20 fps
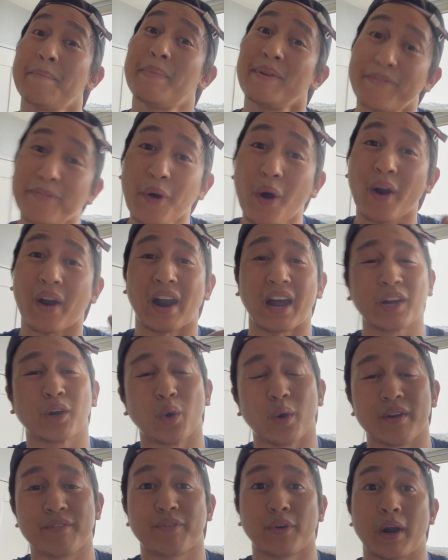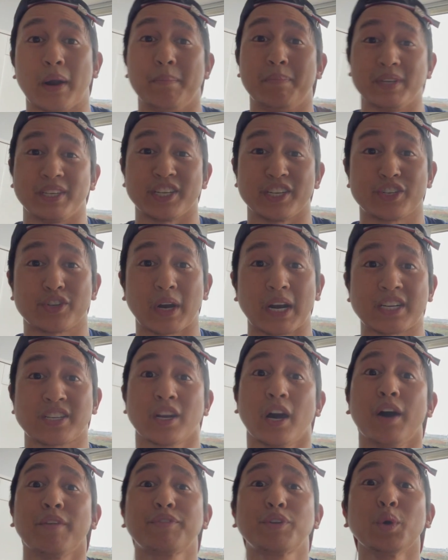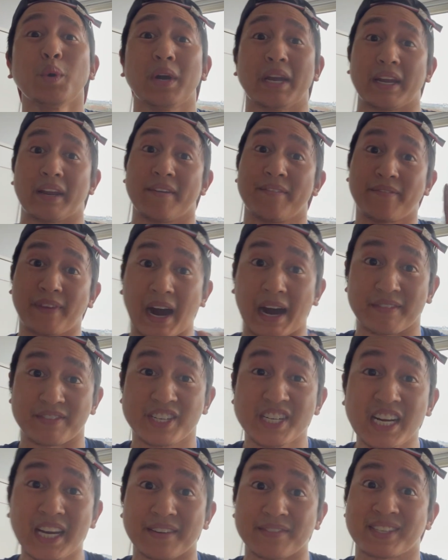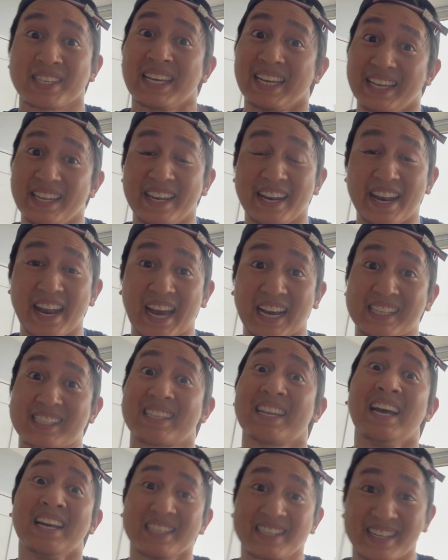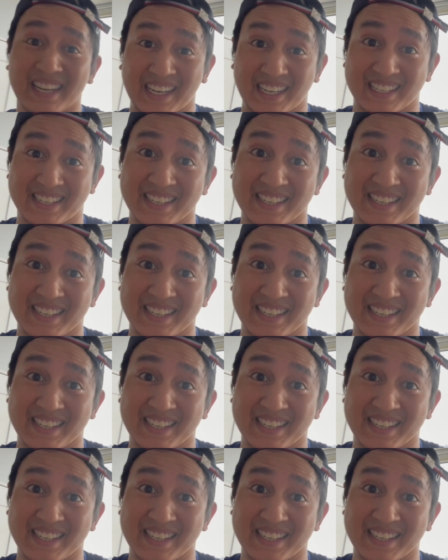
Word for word: before I go in for a busy stretch of doing five shifts in the next six